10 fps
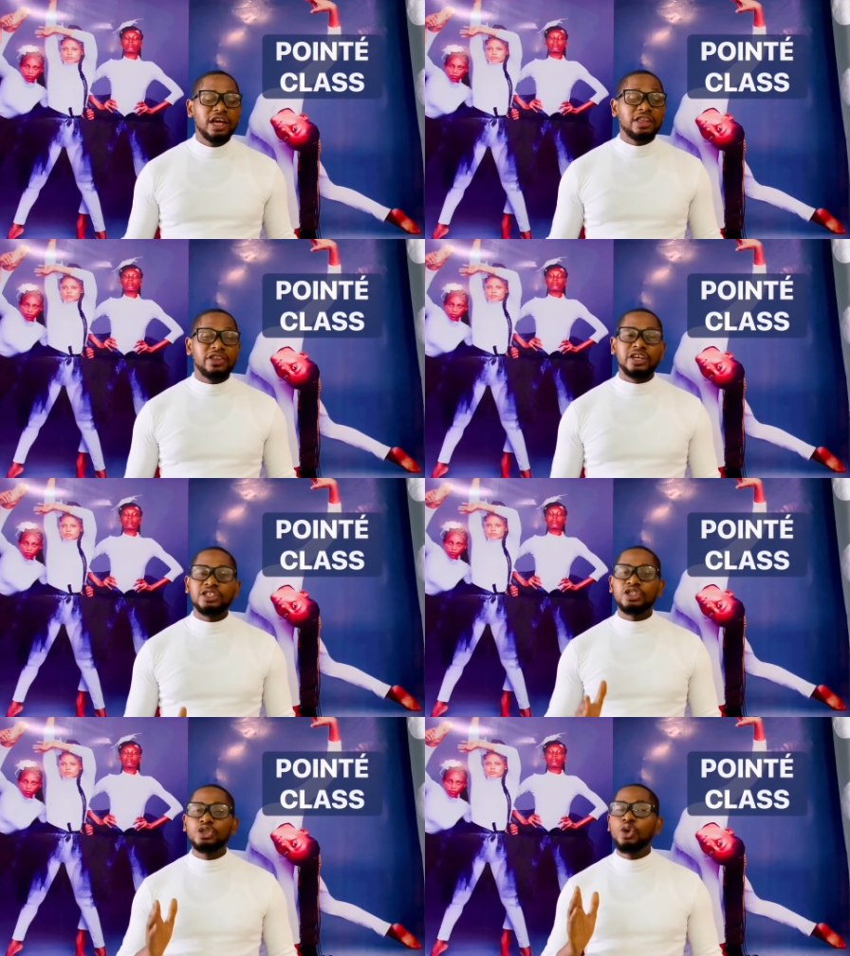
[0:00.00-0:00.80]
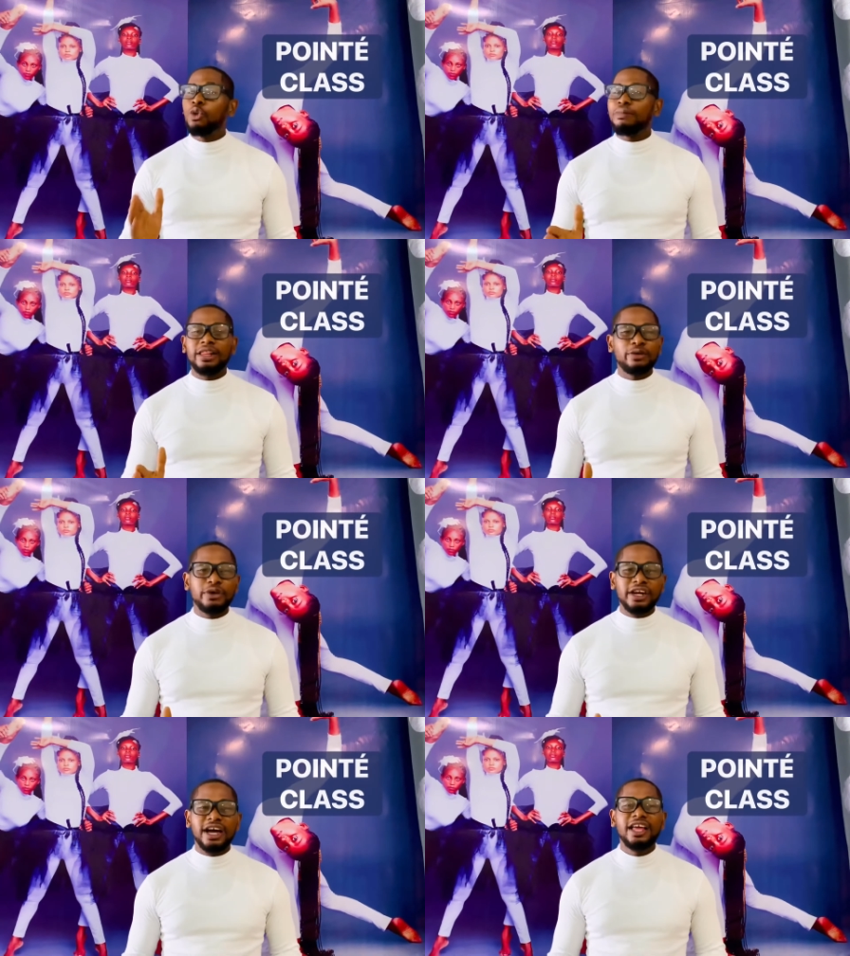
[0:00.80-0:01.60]
There is no
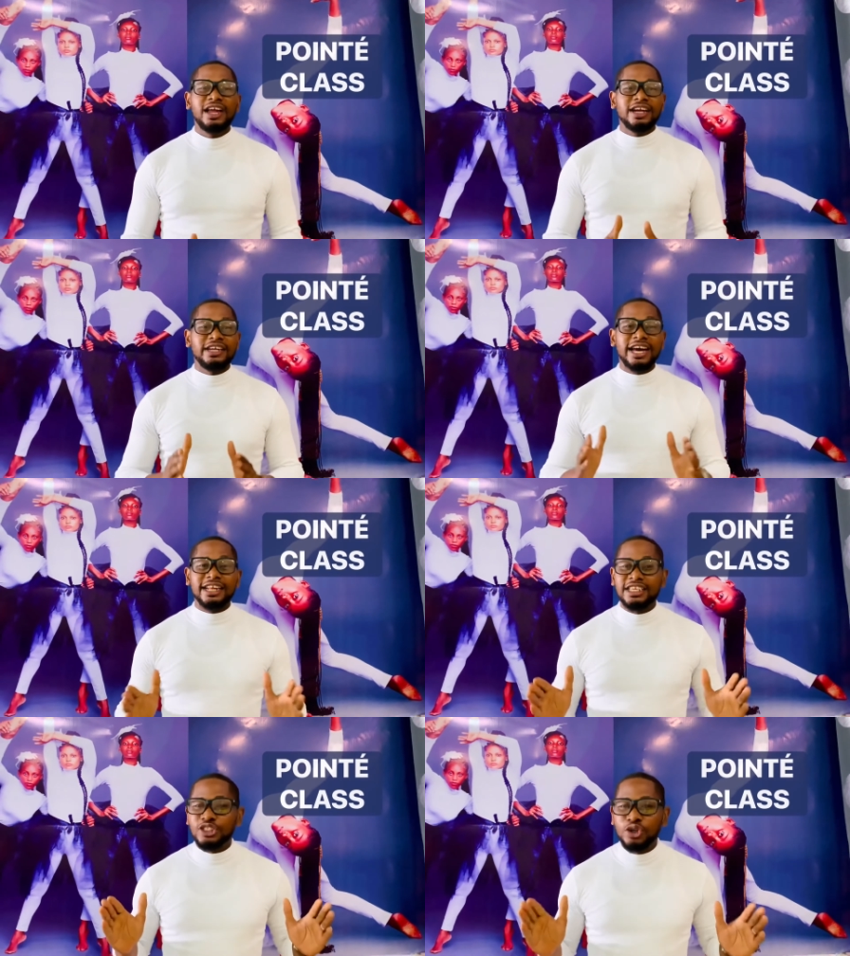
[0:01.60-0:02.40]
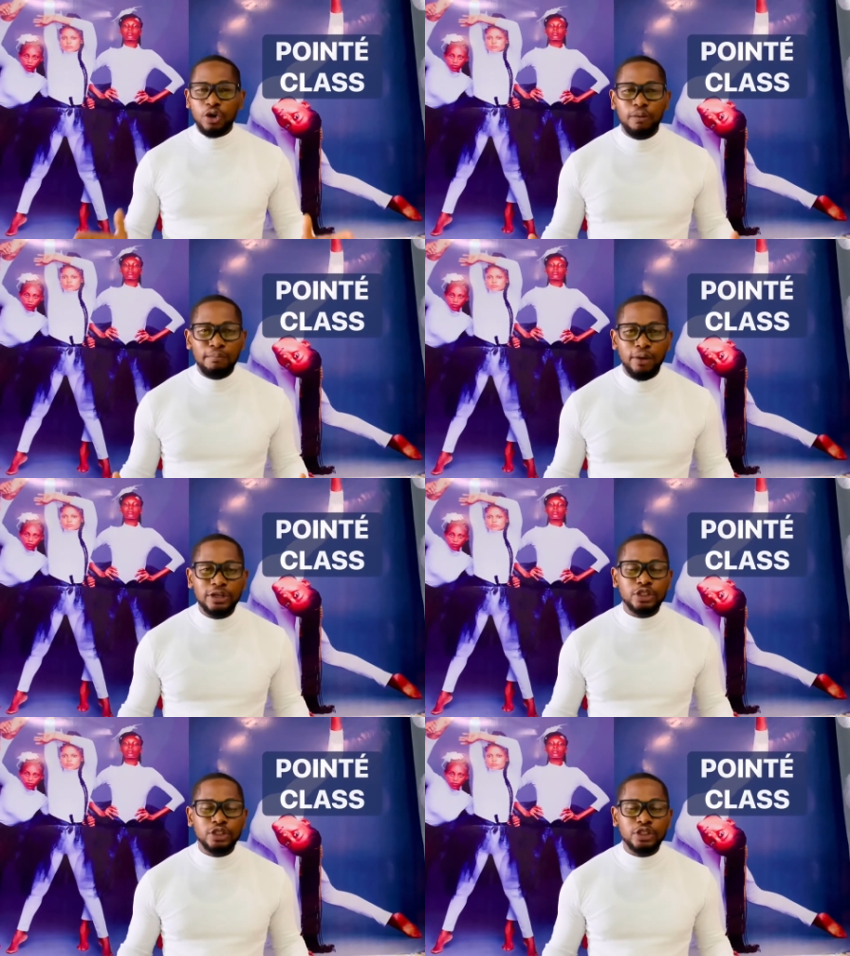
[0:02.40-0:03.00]
ballerina that is not on pointe.